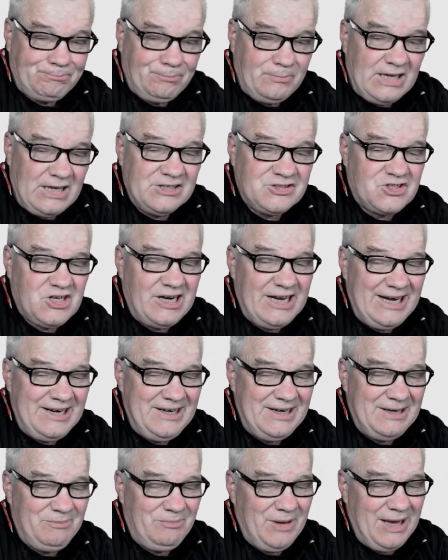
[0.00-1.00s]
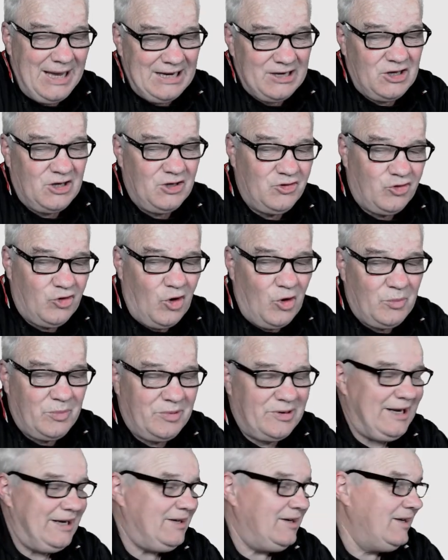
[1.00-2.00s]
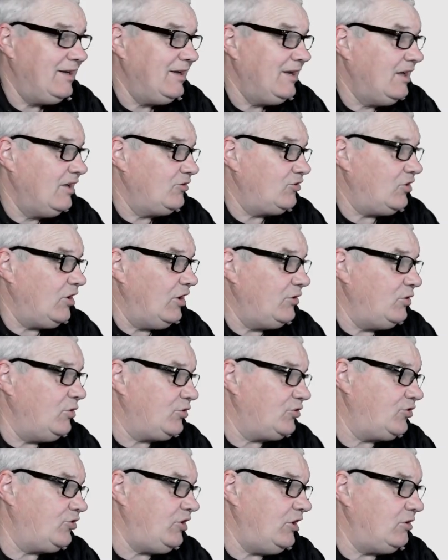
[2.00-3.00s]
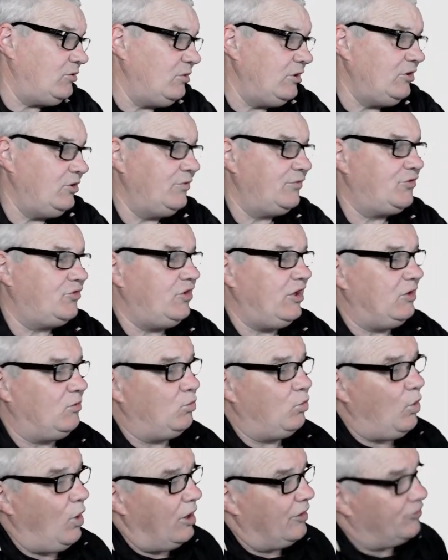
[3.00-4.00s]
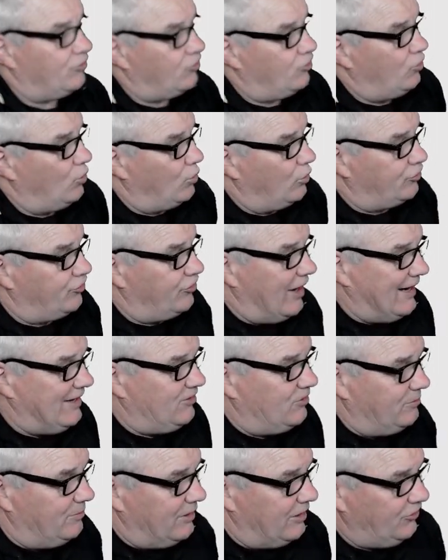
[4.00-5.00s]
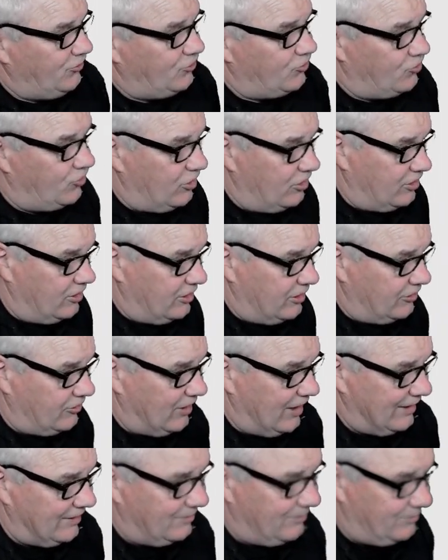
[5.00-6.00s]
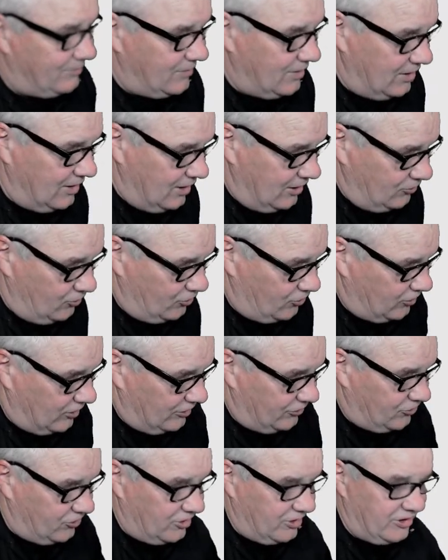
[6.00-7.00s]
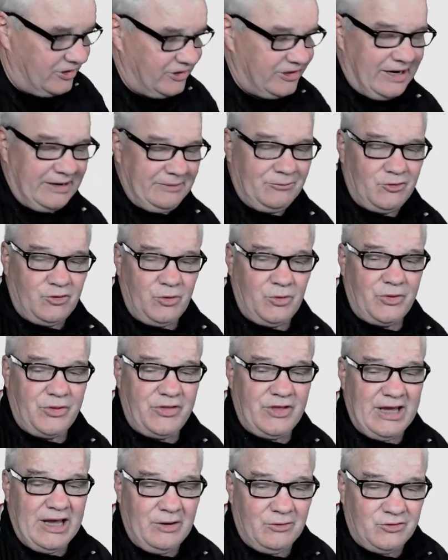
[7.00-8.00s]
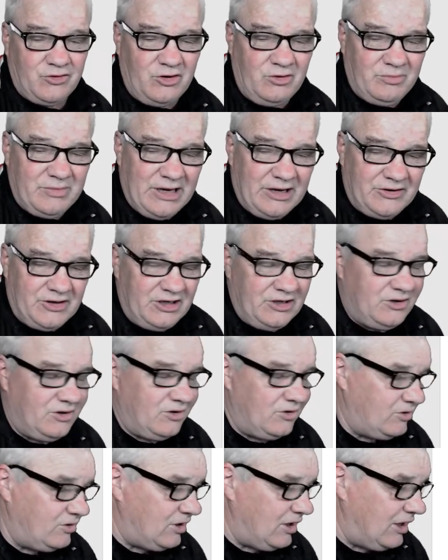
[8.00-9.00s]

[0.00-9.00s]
Zealandia Park control plan. So you've said what your datum is, geodetic datum, New Zealand geodetic datum 2000, Mount Eden